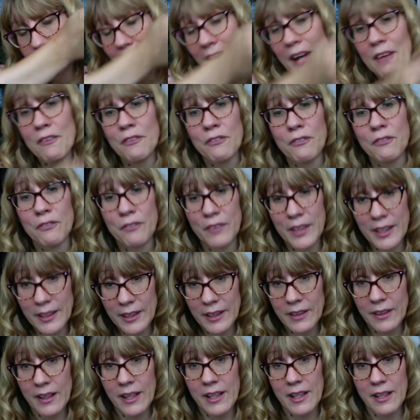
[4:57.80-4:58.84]
i
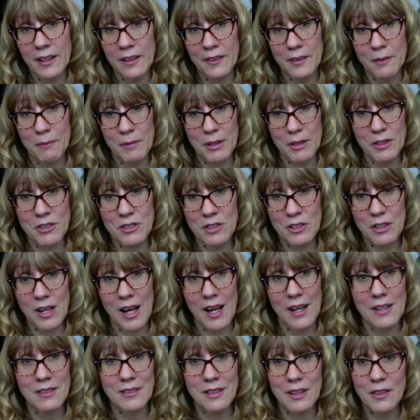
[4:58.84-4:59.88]
really like it in the mist you
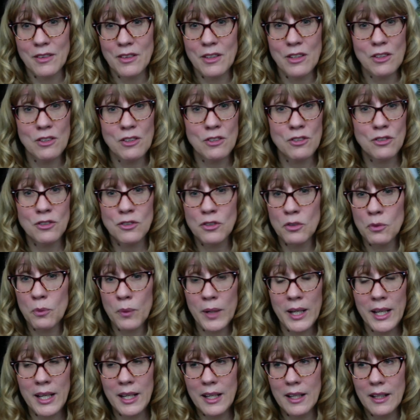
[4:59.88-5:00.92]
guys the
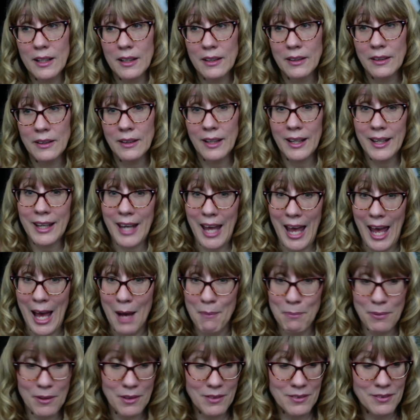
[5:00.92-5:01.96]
sweet like
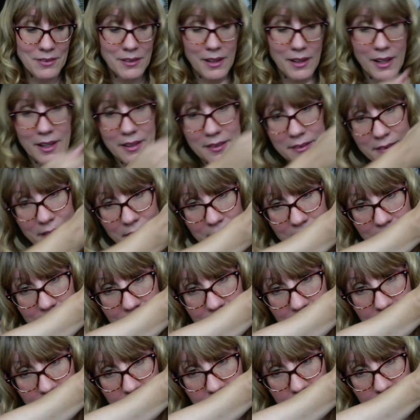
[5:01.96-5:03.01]
apple
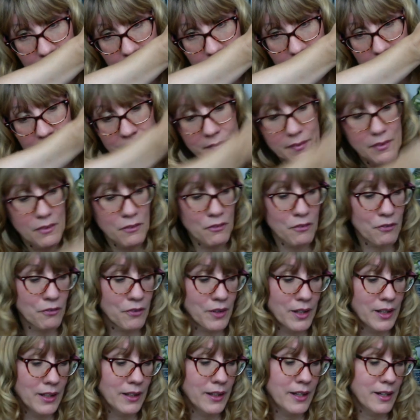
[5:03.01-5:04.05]
slices
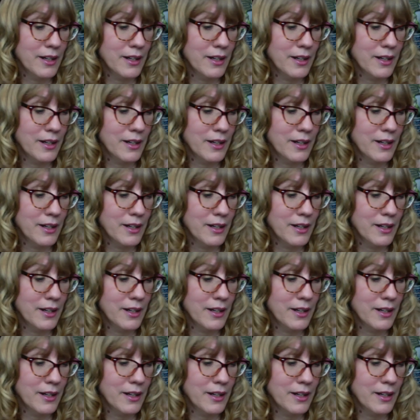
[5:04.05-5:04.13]
really